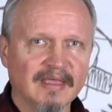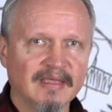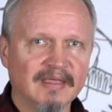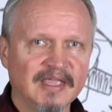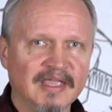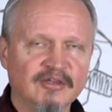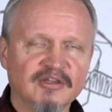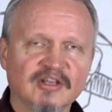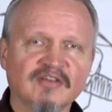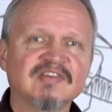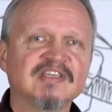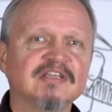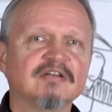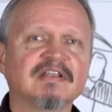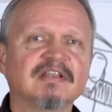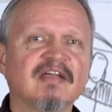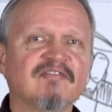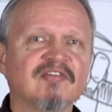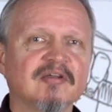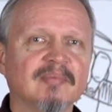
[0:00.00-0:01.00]
He could have
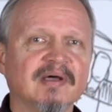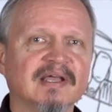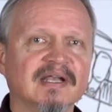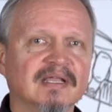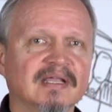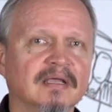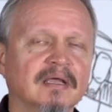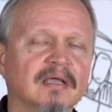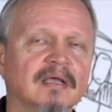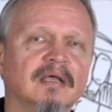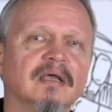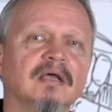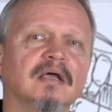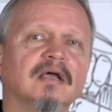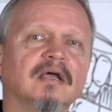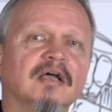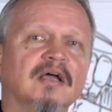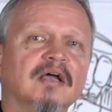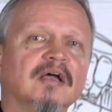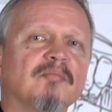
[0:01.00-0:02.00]
killed everybody.
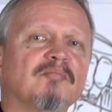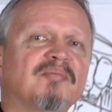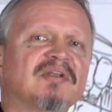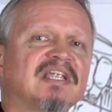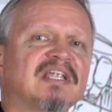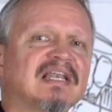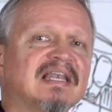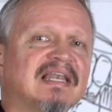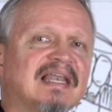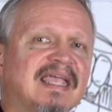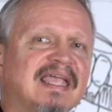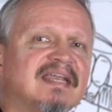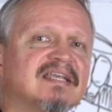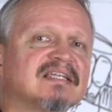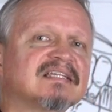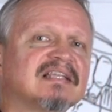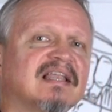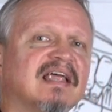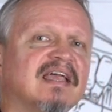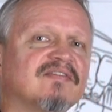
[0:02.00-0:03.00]
But he laid
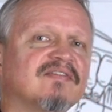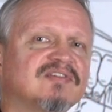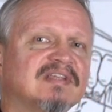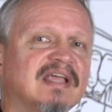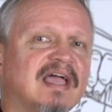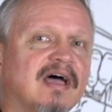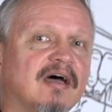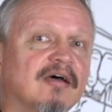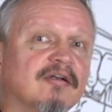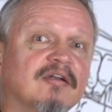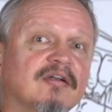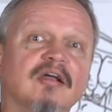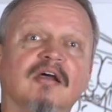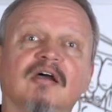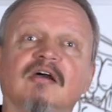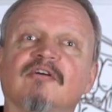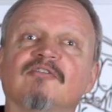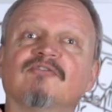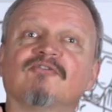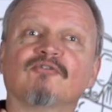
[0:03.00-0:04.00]
his life down
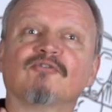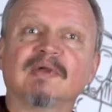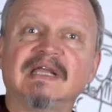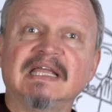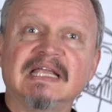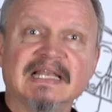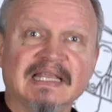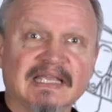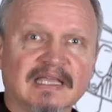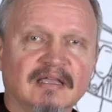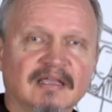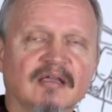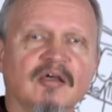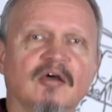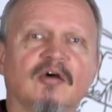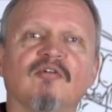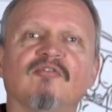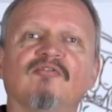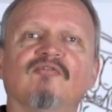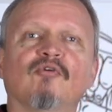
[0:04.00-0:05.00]
freely
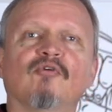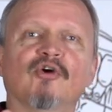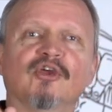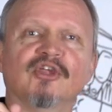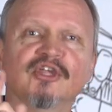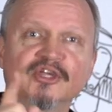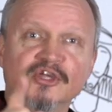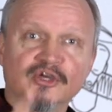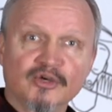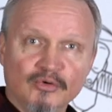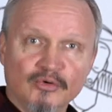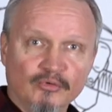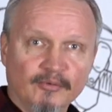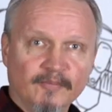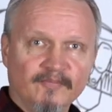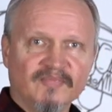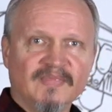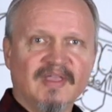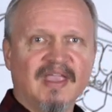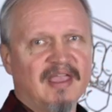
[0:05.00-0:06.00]
for you
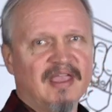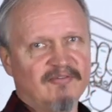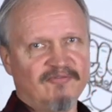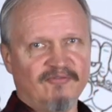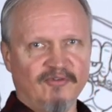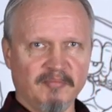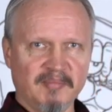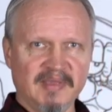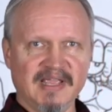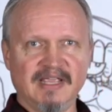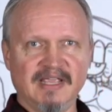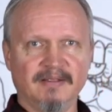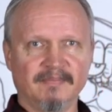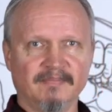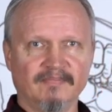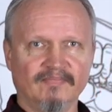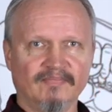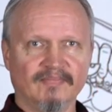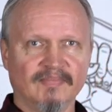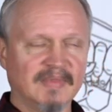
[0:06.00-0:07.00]
and for me.
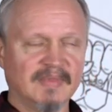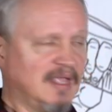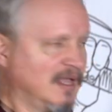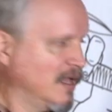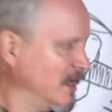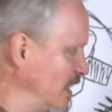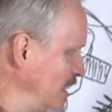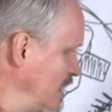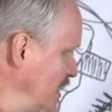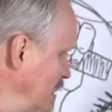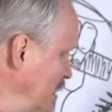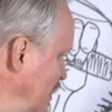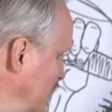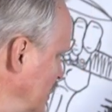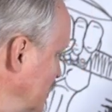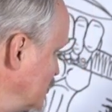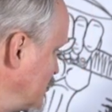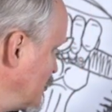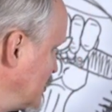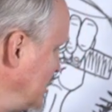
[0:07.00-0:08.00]

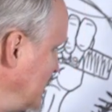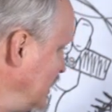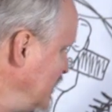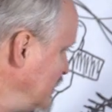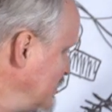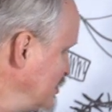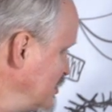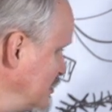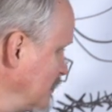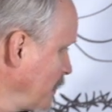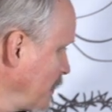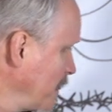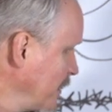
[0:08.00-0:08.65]
So kids,